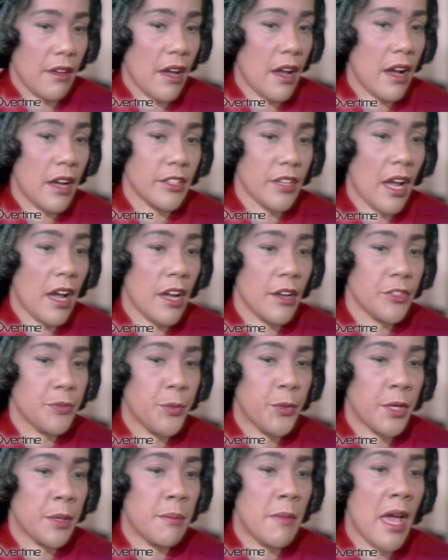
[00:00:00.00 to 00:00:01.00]
I
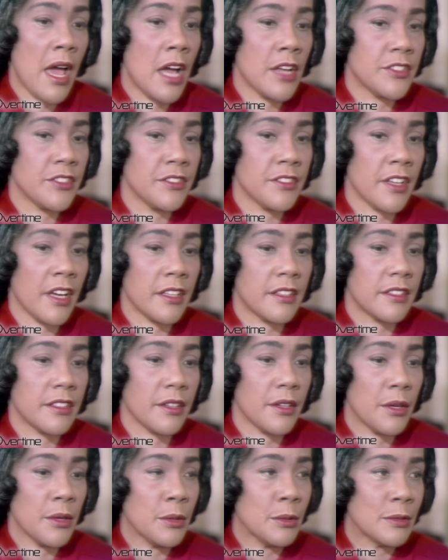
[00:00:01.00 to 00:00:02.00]
would imagine that
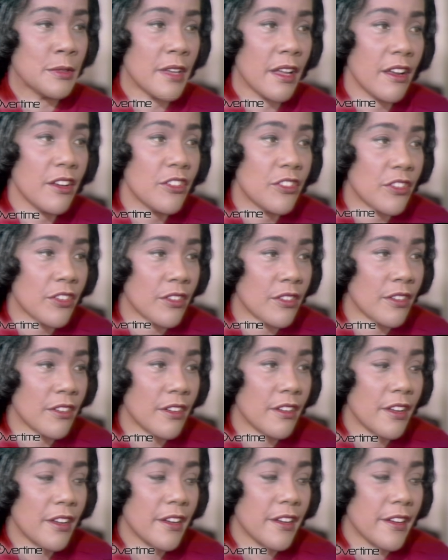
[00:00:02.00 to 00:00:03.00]
the whole
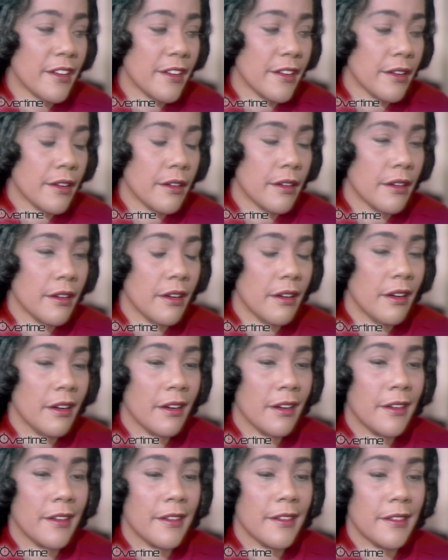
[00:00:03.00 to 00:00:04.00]
nation
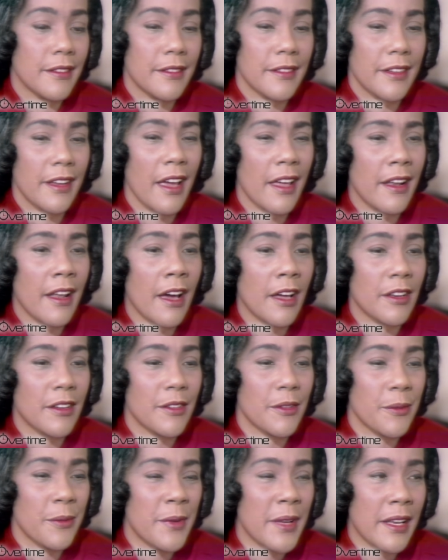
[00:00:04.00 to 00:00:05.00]
cannot
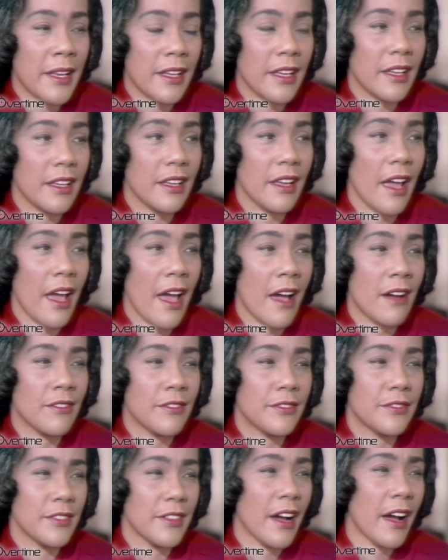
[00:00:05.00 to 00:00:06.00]
really
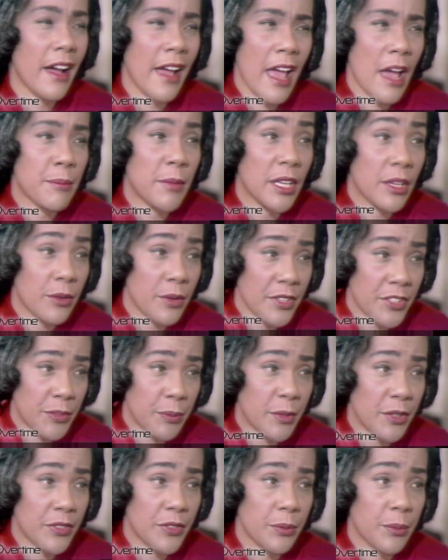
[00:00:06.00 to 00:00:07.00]
have a happy
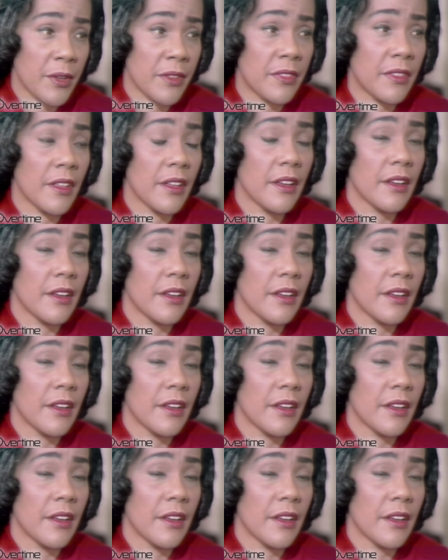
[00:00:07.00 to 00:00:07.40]
Christmas with